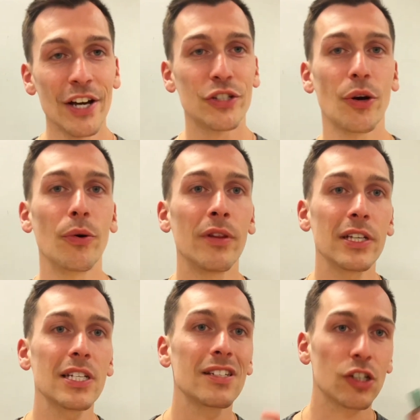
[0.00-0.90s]
So
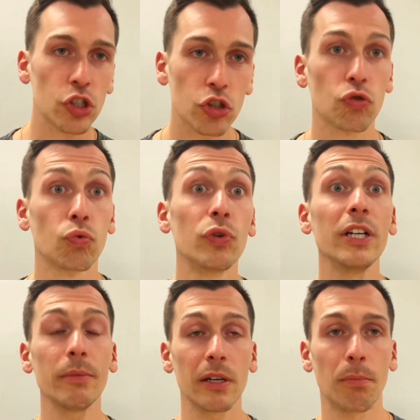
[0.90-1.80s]
this is
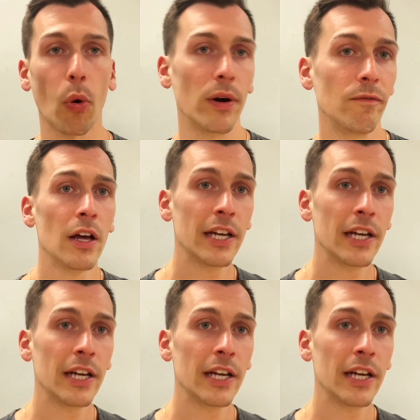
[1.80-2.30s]
extremely important.